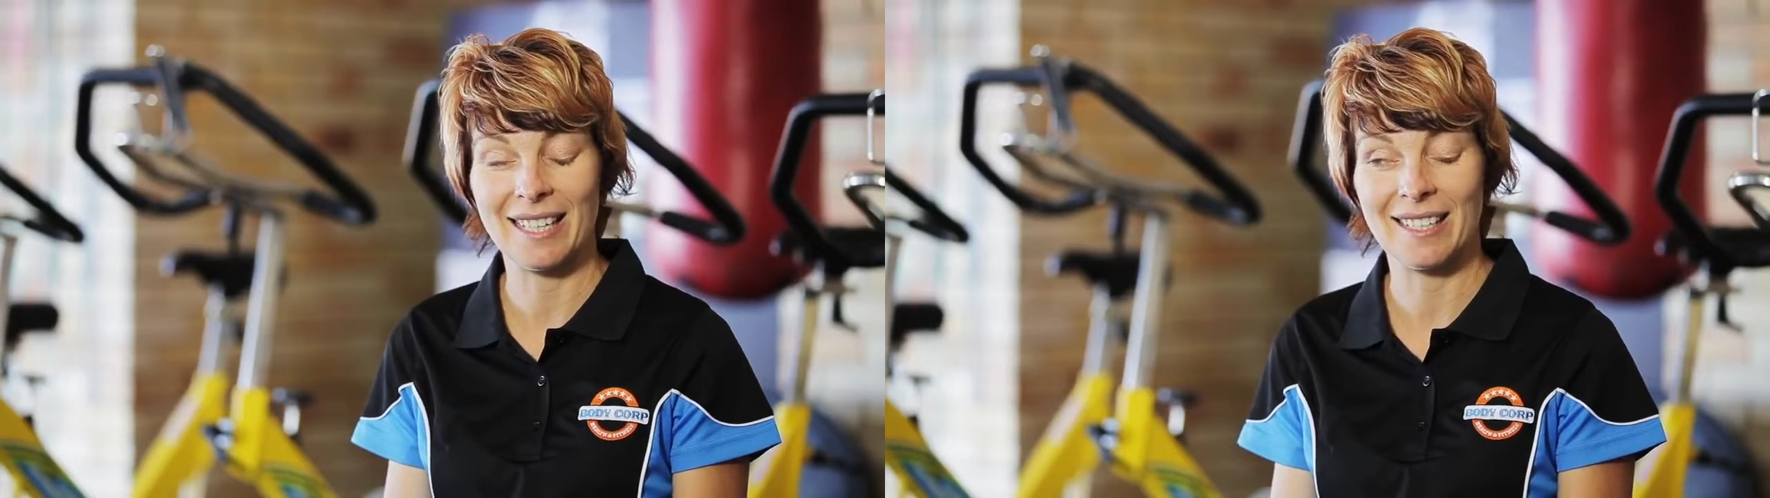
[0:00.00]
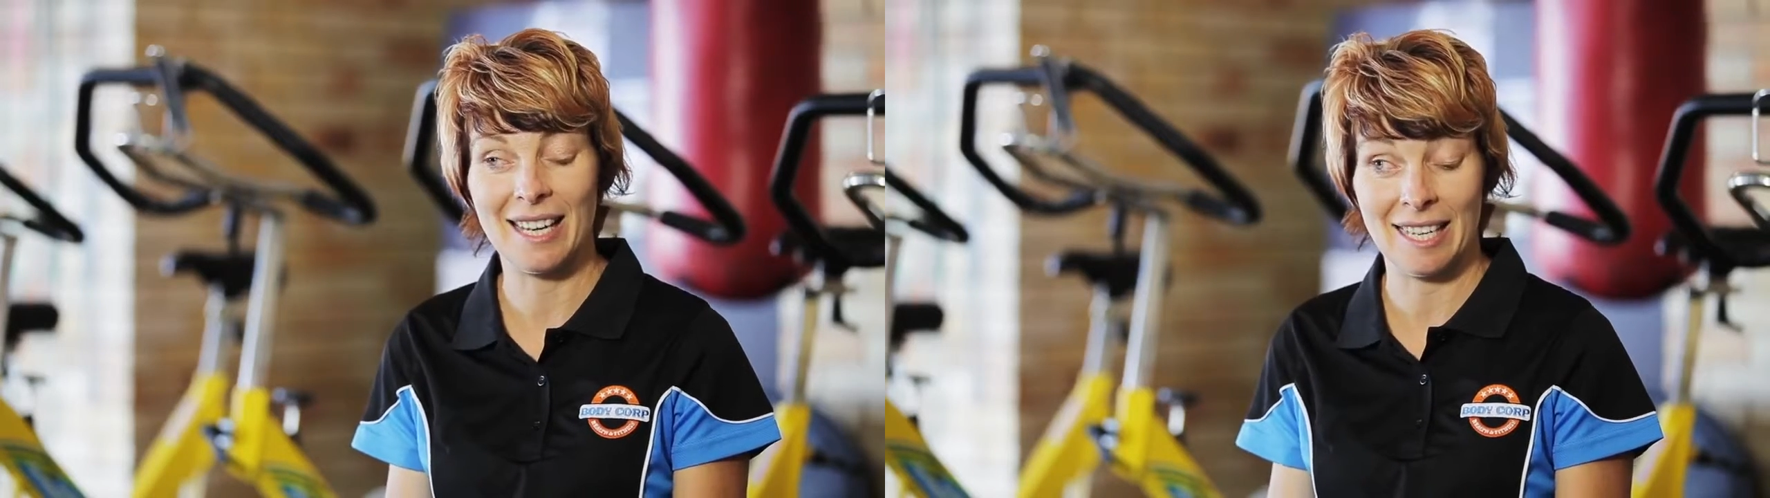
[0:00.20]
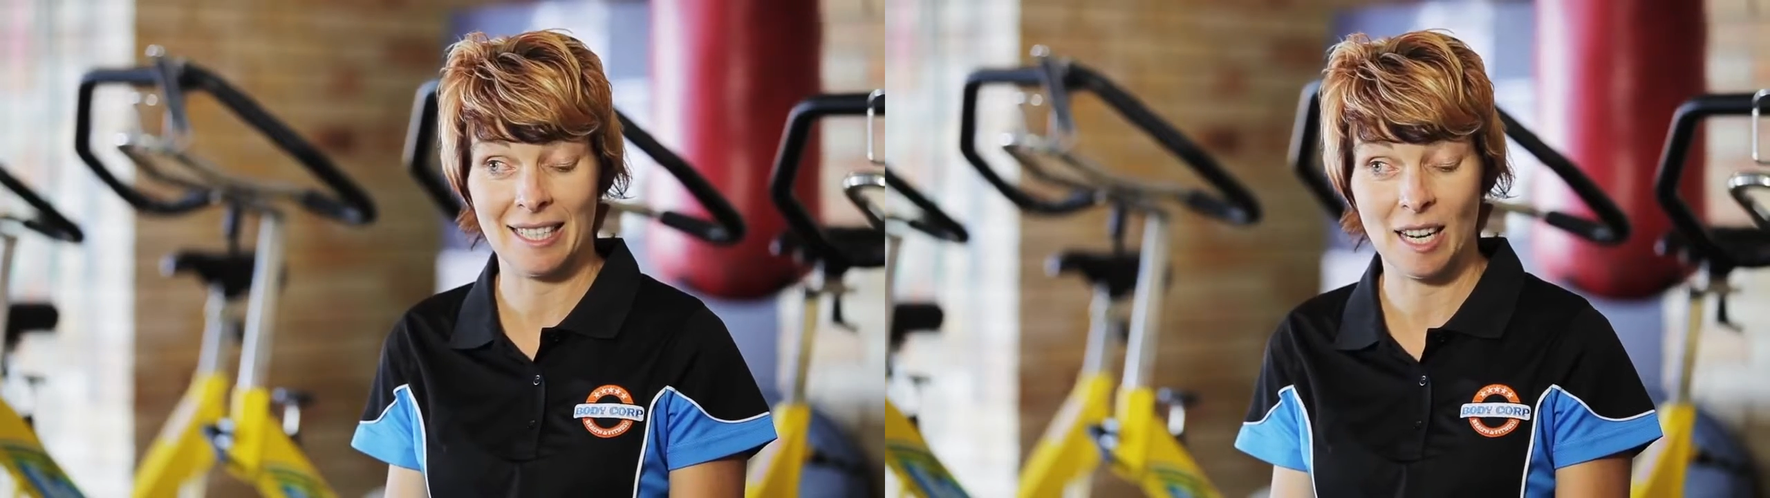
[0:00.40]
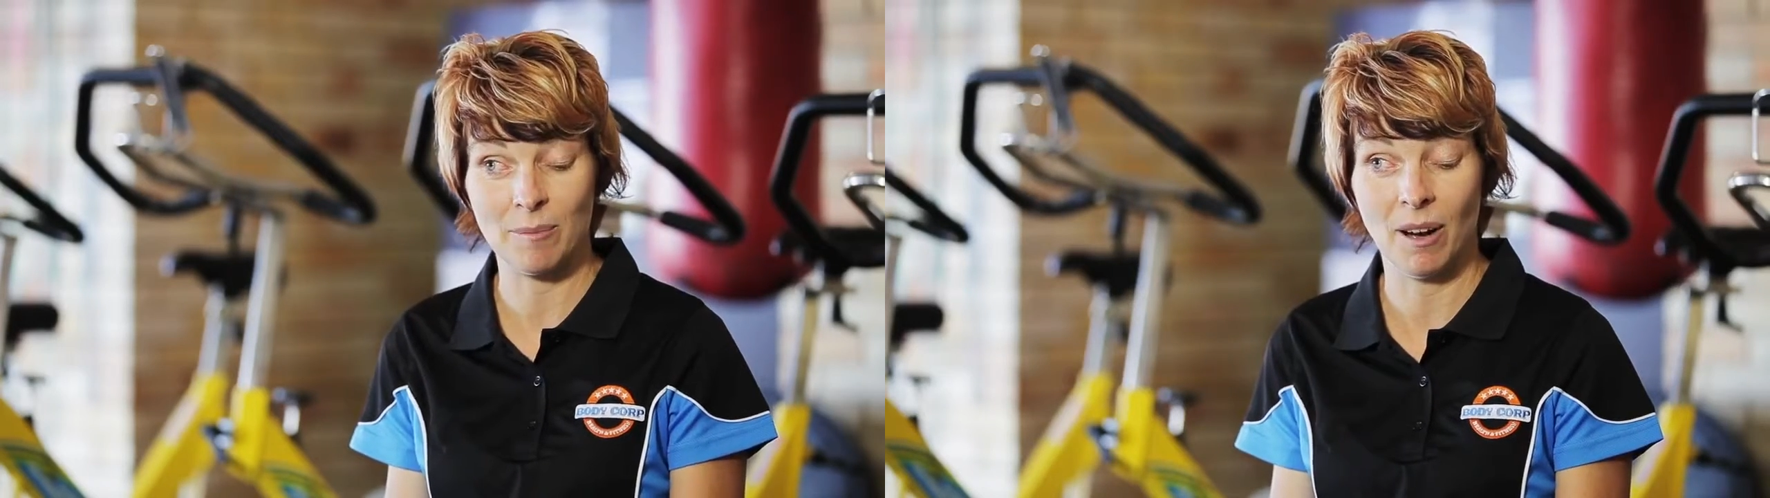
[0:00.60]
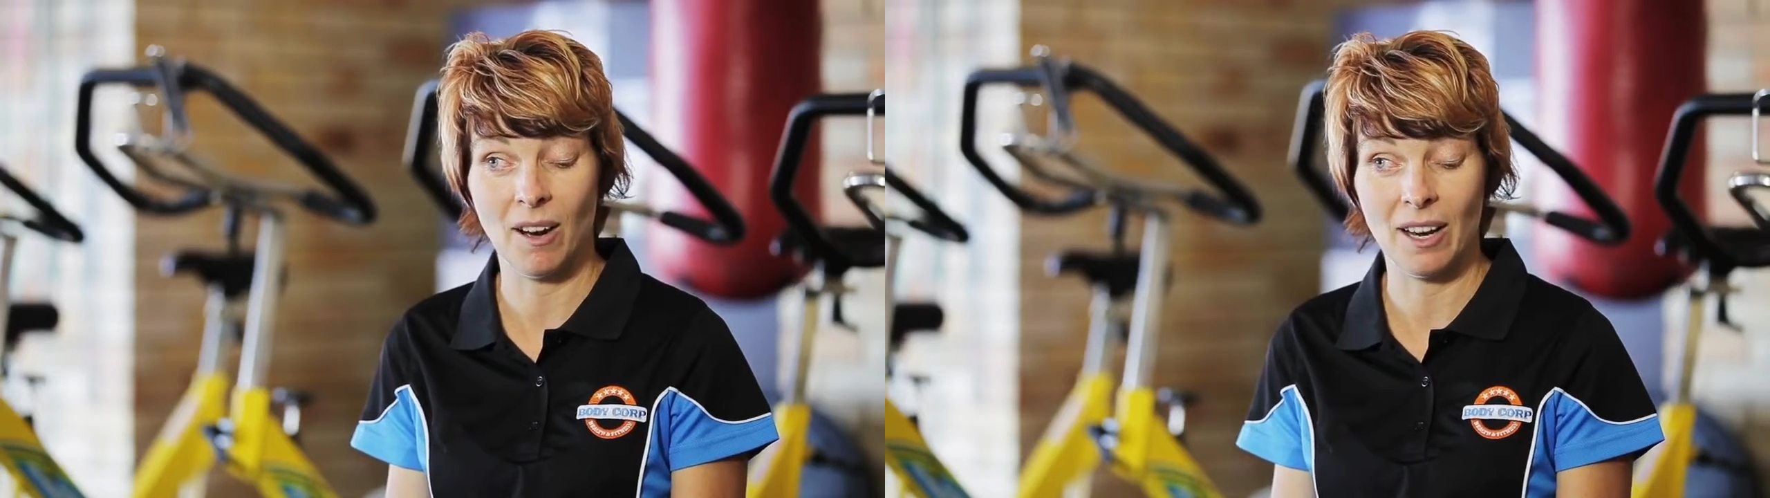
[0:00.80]
and it ended
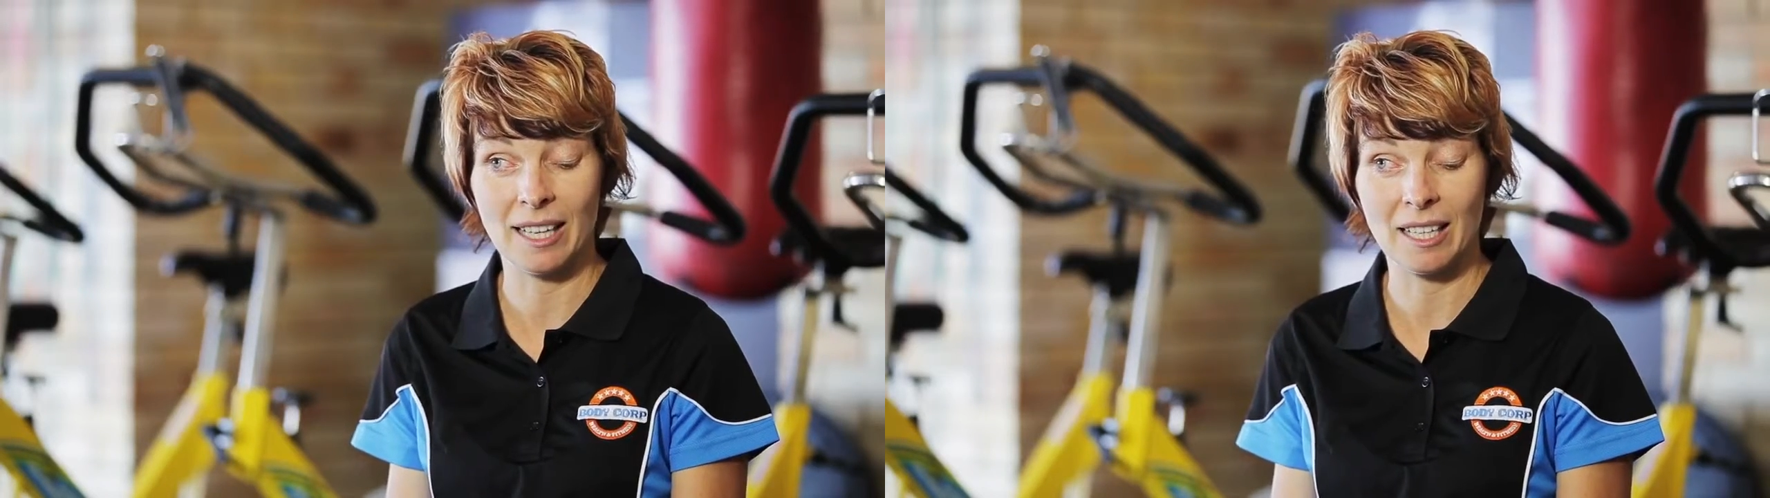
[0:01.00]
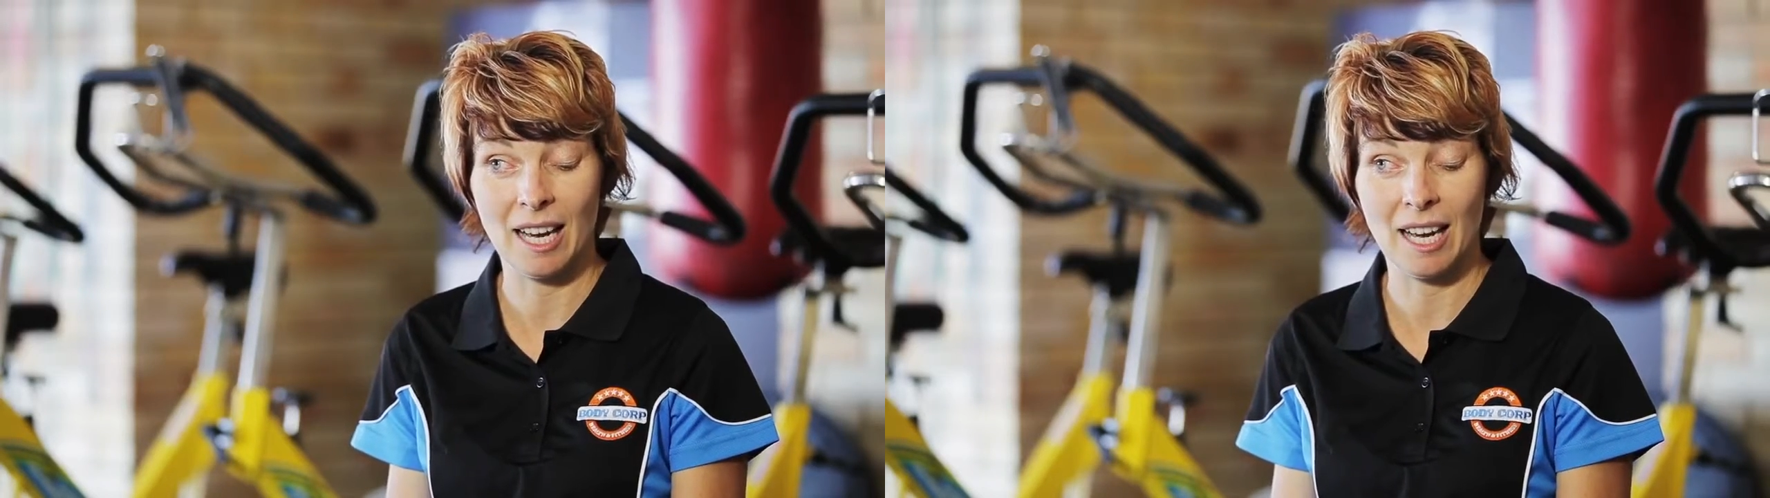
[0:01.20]
up buying